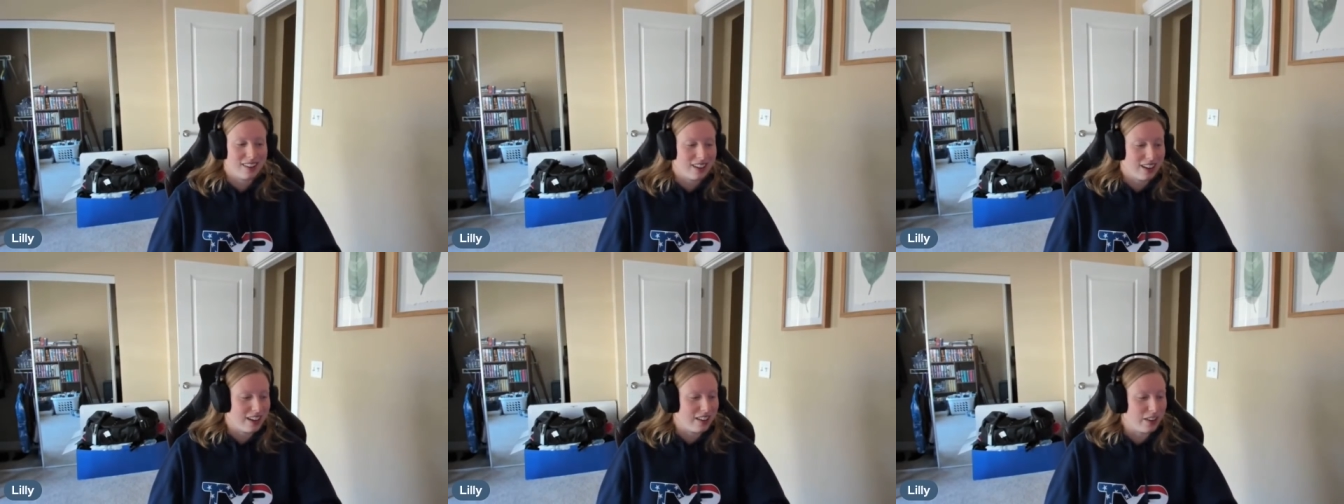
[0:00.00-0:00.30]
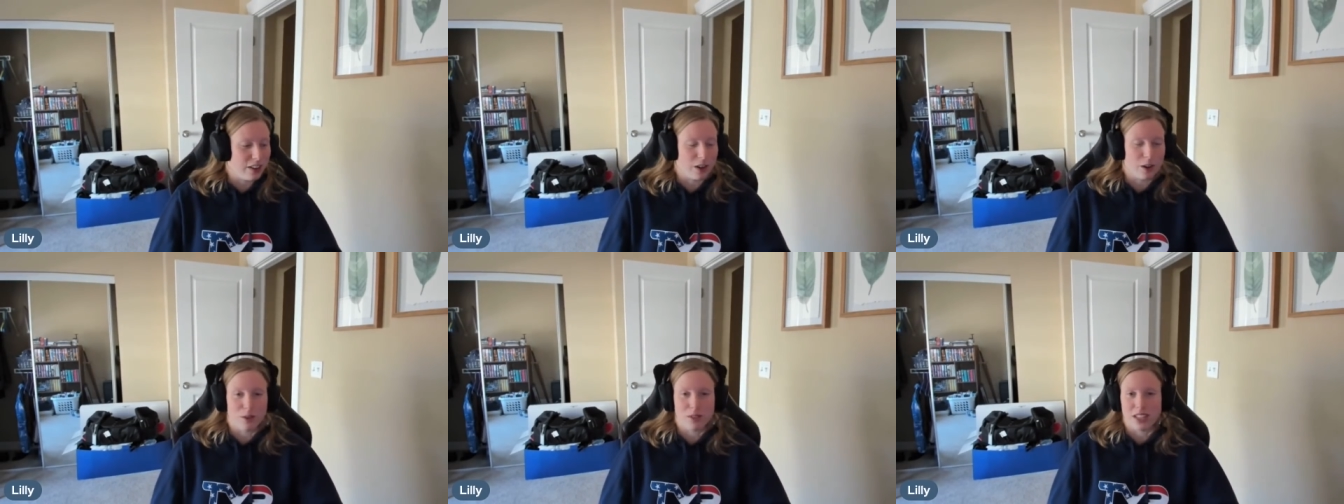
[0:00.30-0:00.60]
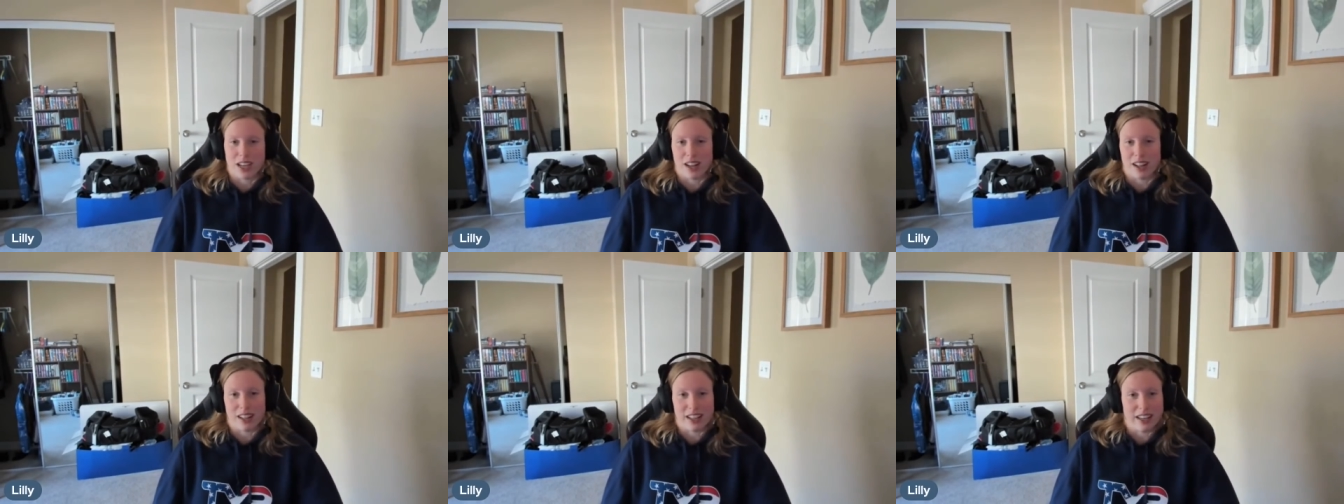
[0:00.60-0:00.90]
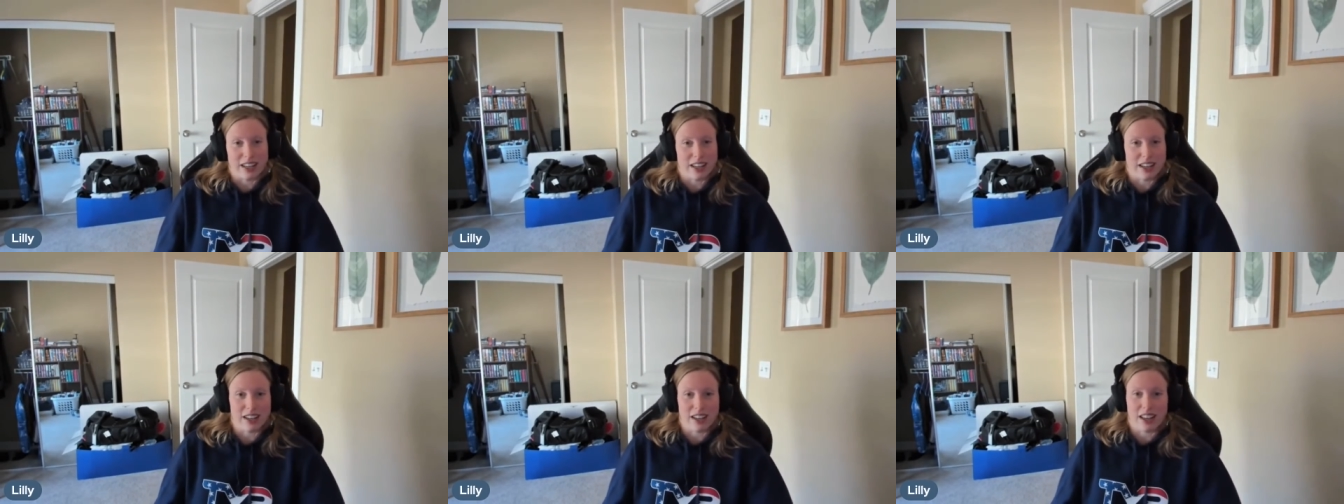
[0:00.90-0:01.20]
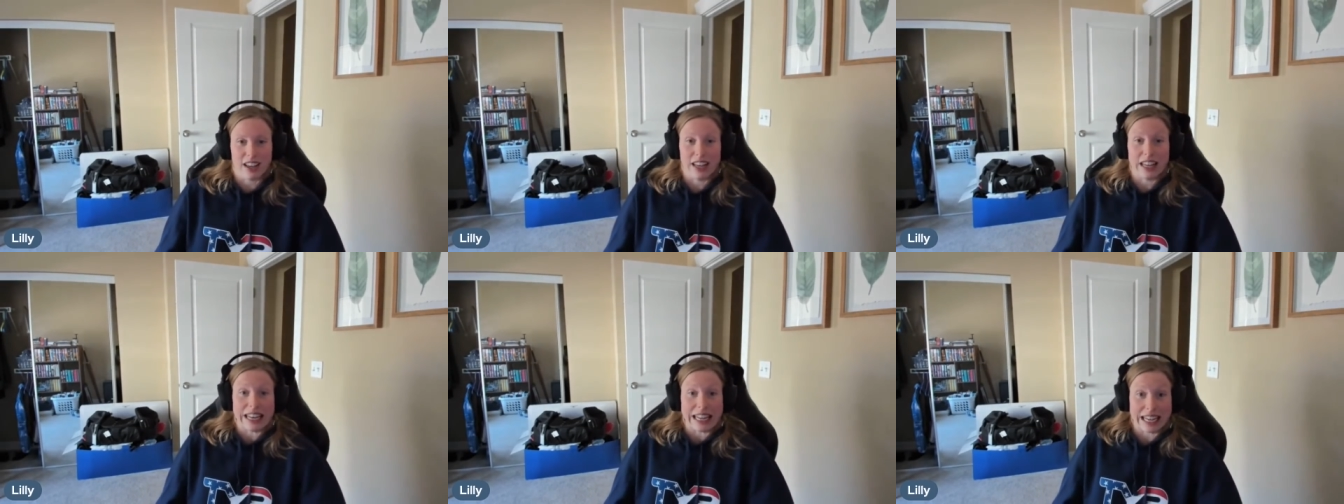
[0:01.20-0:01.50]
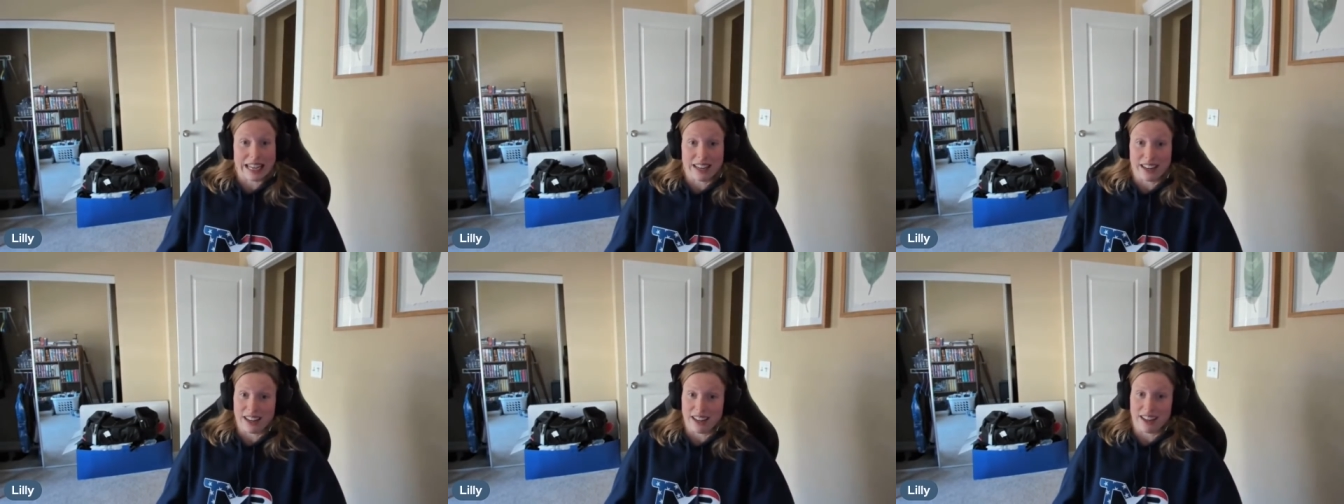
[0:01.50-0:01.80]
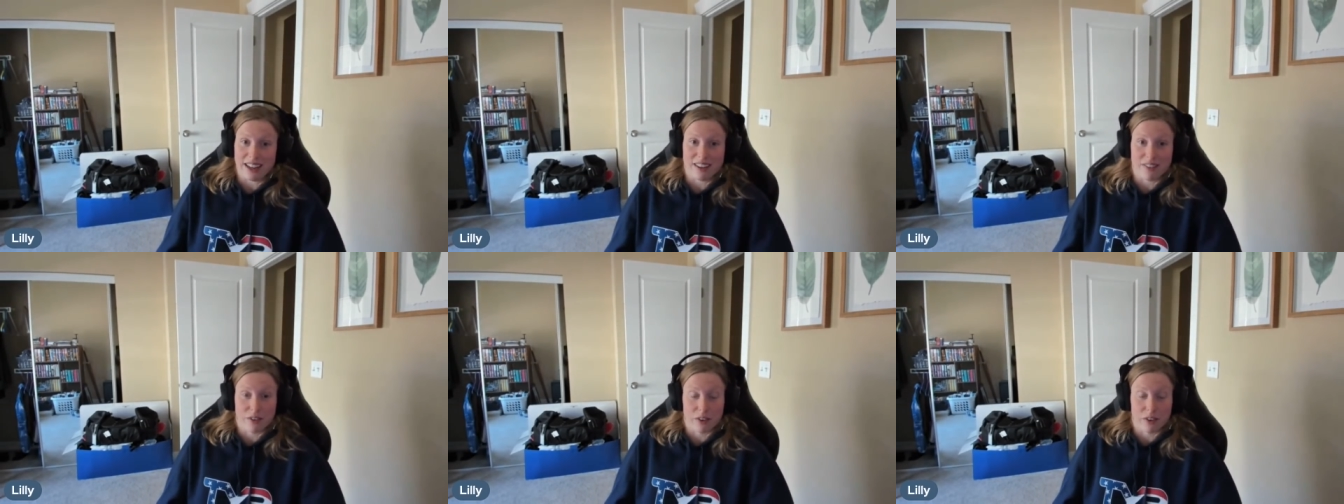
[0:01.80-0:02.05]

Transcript: in the hotel in in Indy